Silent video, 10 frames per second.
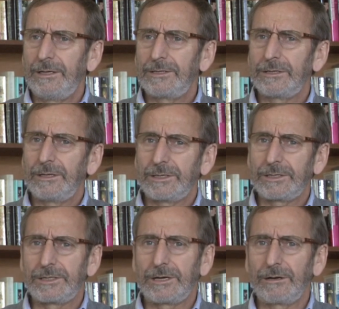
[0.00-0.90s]
isn't
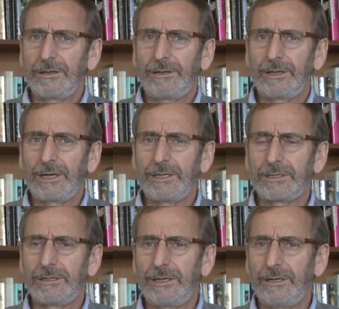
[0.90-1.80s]
necessarily the case
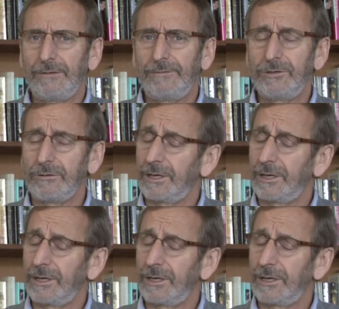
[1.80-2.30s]
that the individual